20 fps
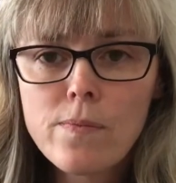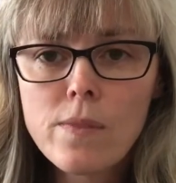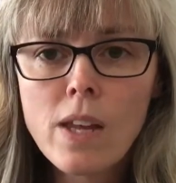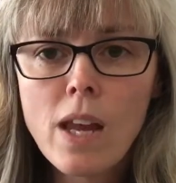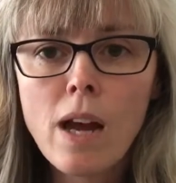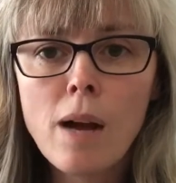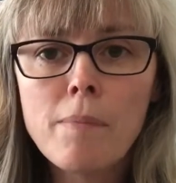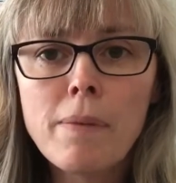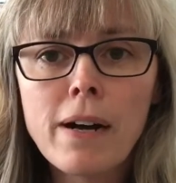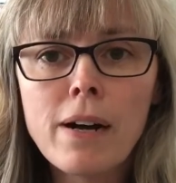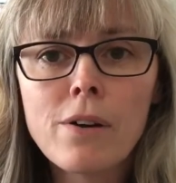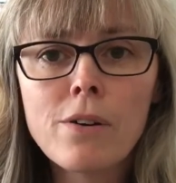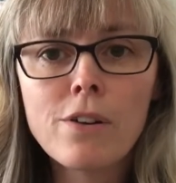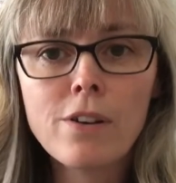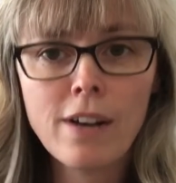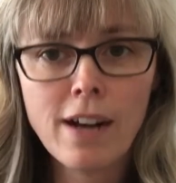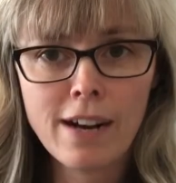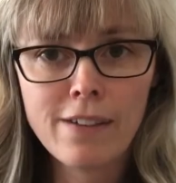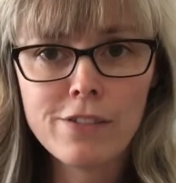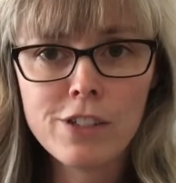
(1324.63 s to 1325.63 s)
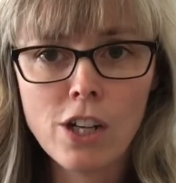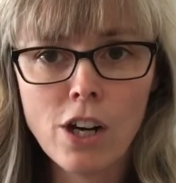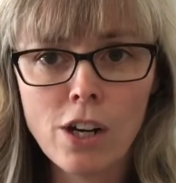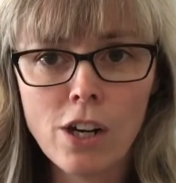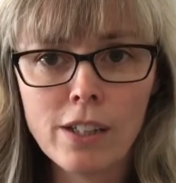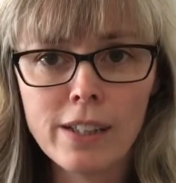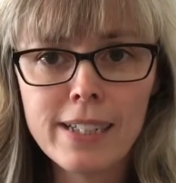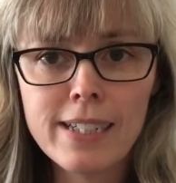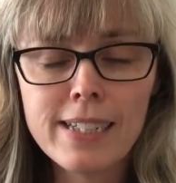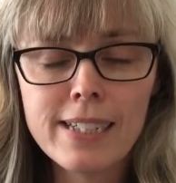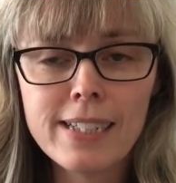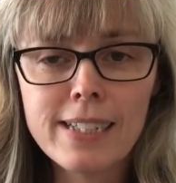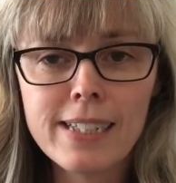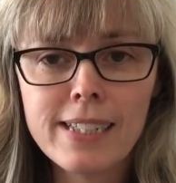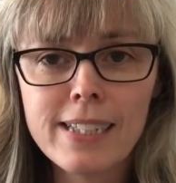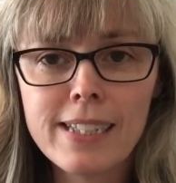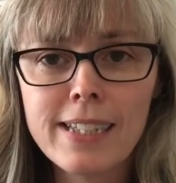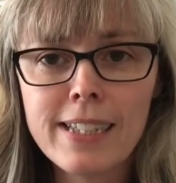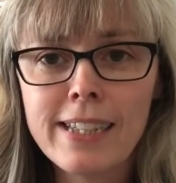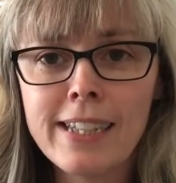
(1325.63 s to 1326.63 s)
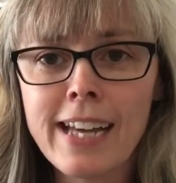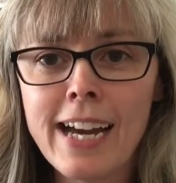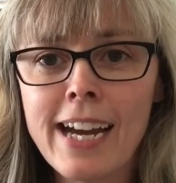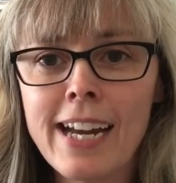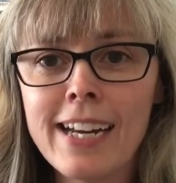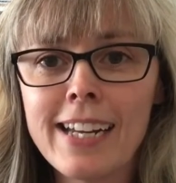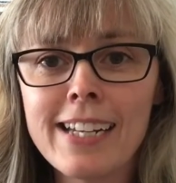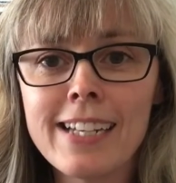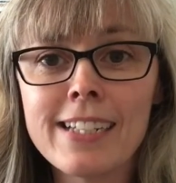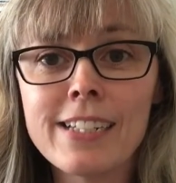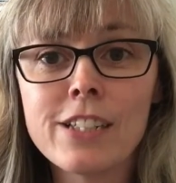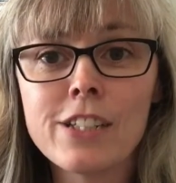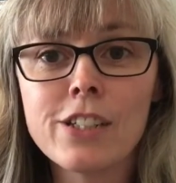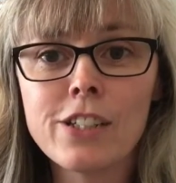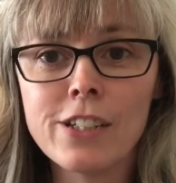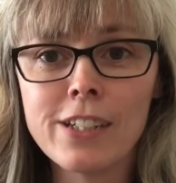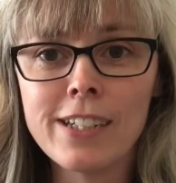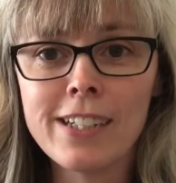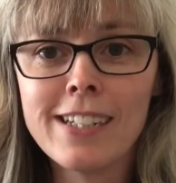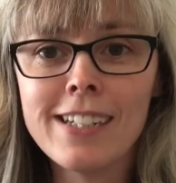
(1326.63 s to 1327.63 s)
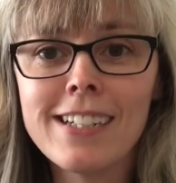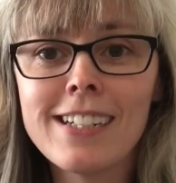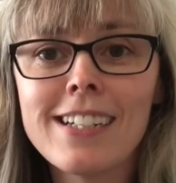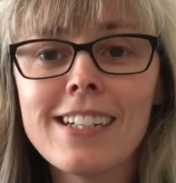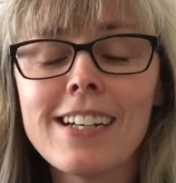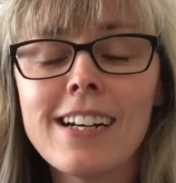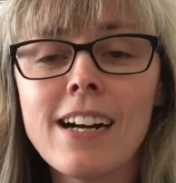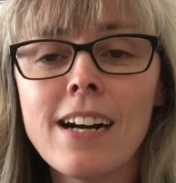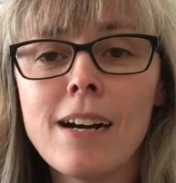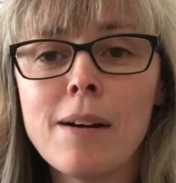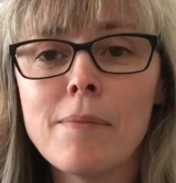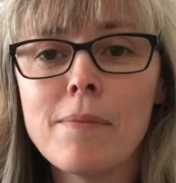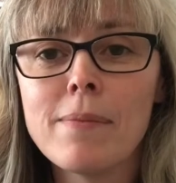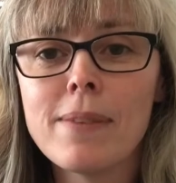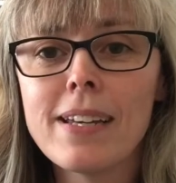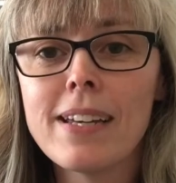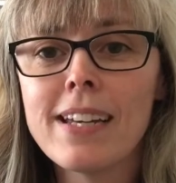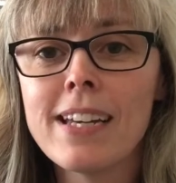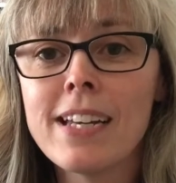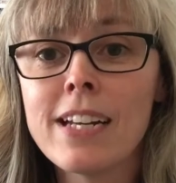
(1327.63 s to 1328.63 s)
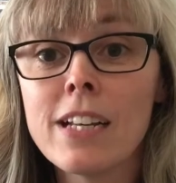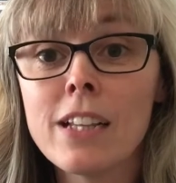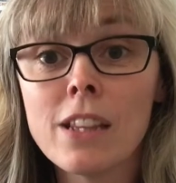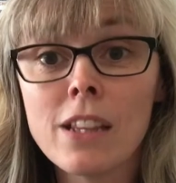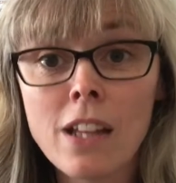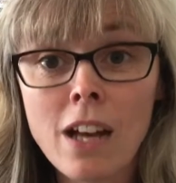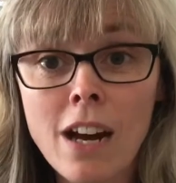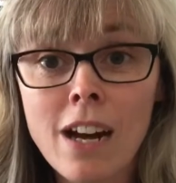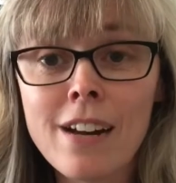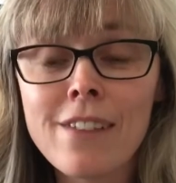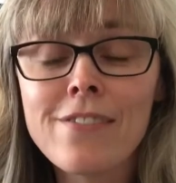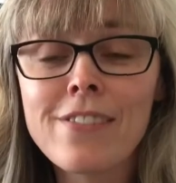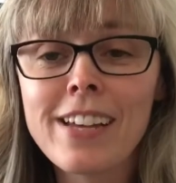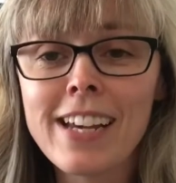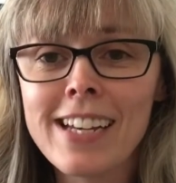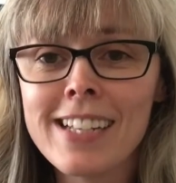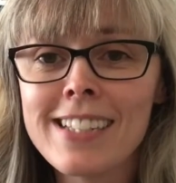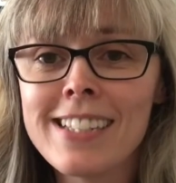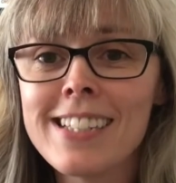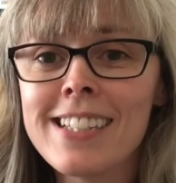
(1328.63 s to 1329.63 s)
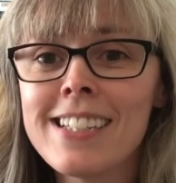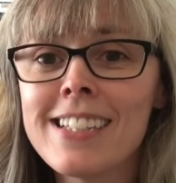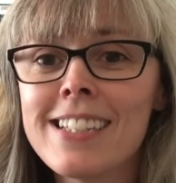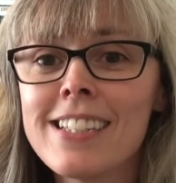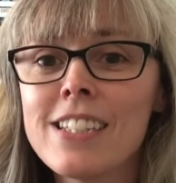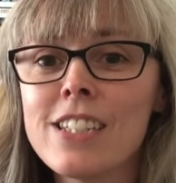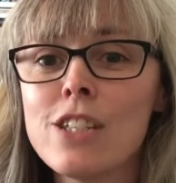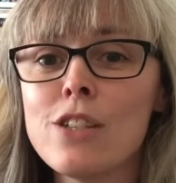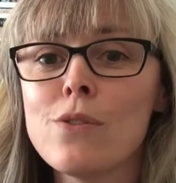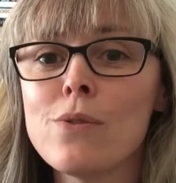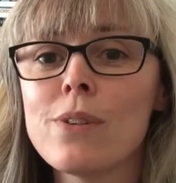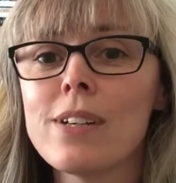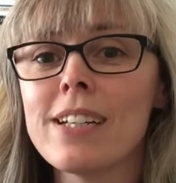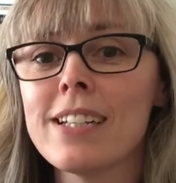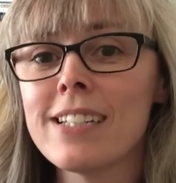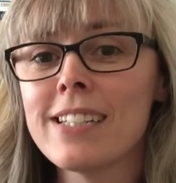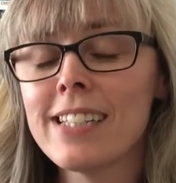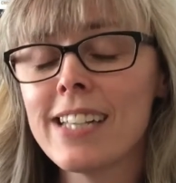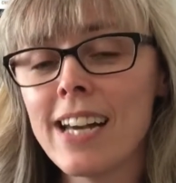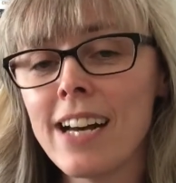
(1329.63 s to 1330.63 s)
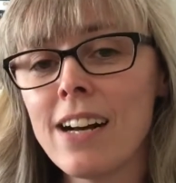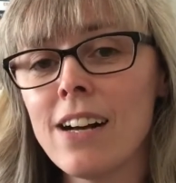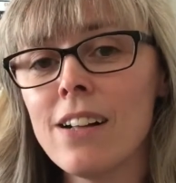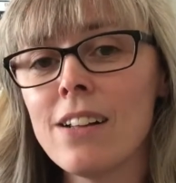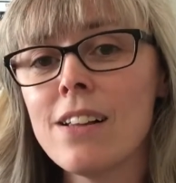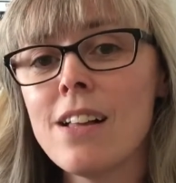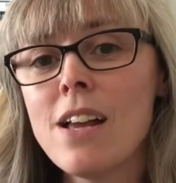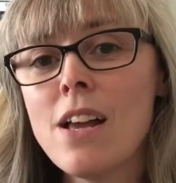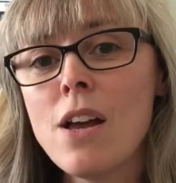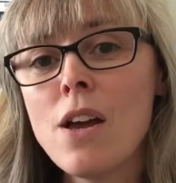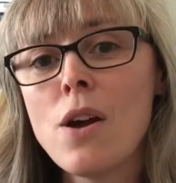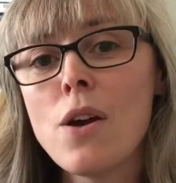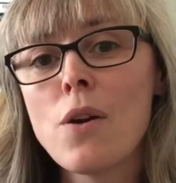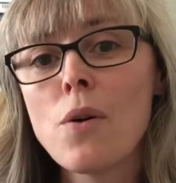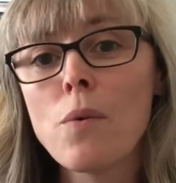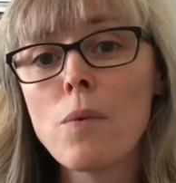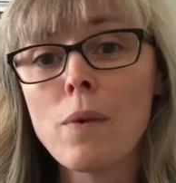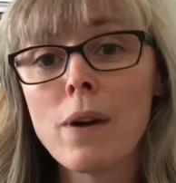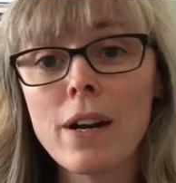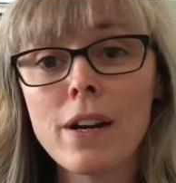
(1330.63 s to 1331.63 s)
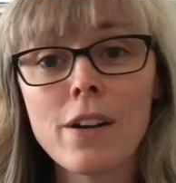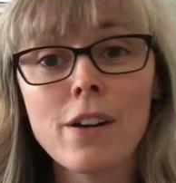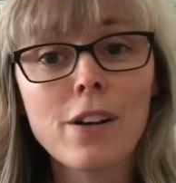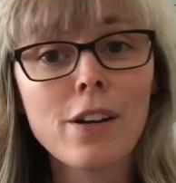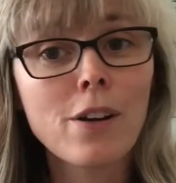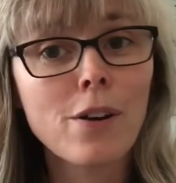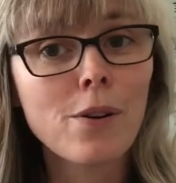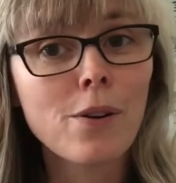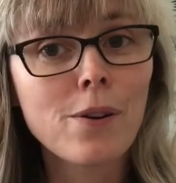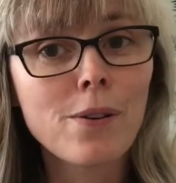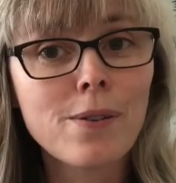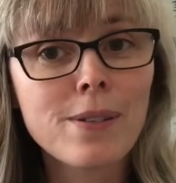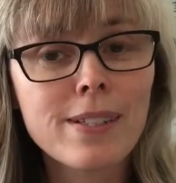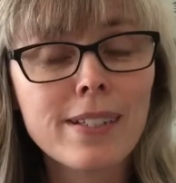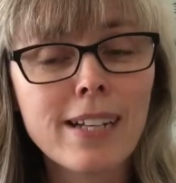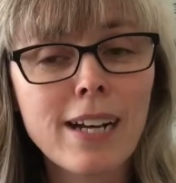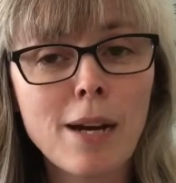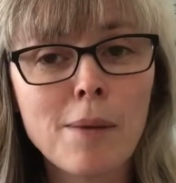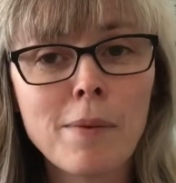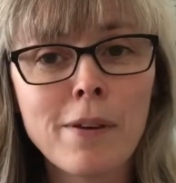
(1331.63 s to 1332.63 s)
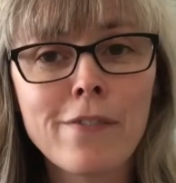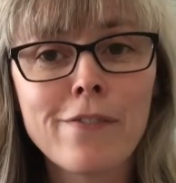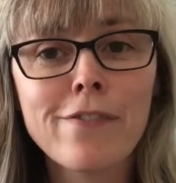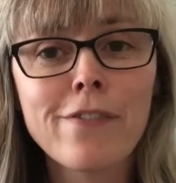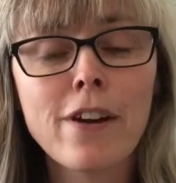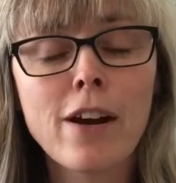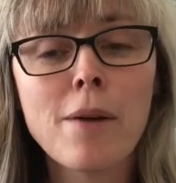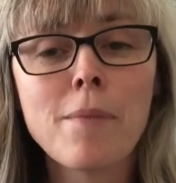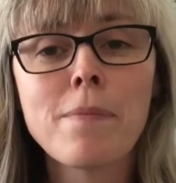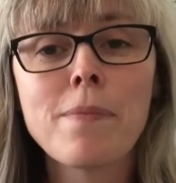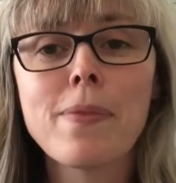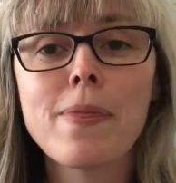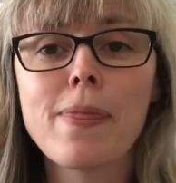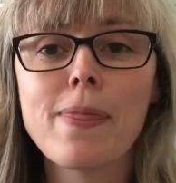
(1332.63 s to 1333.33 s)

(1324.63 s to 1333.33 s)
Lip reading: about craft chocolate that is good. In a lot of cases, you can tell where your cocoa is coming from.